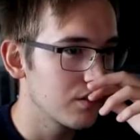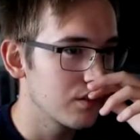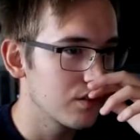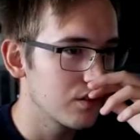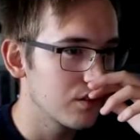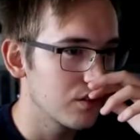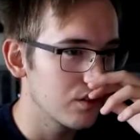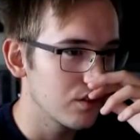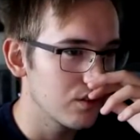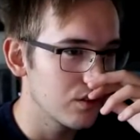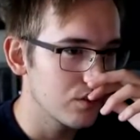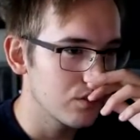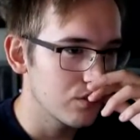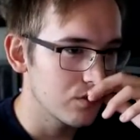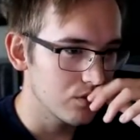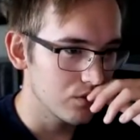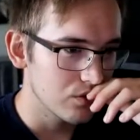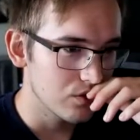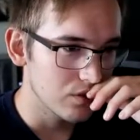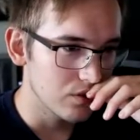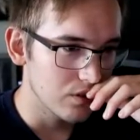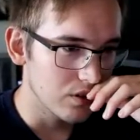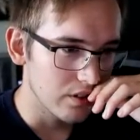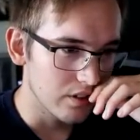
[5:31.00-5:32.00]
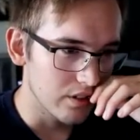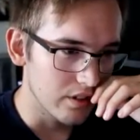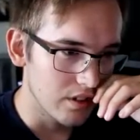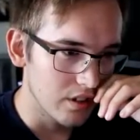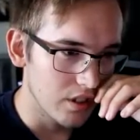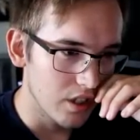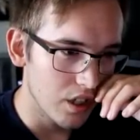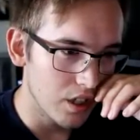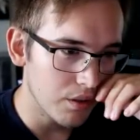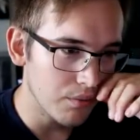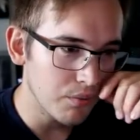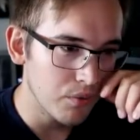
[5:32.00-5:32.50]
So does it
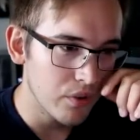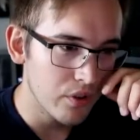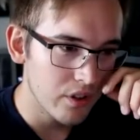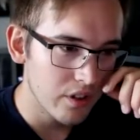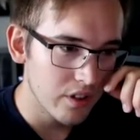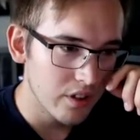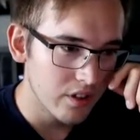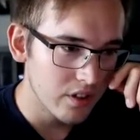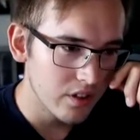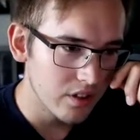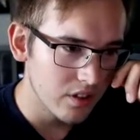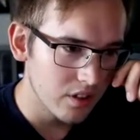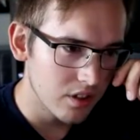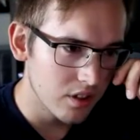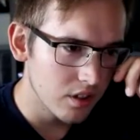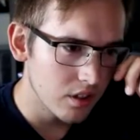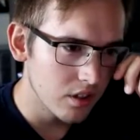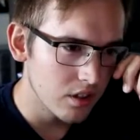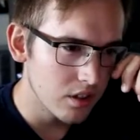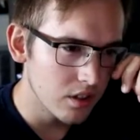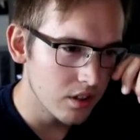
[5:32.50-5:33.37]
come with this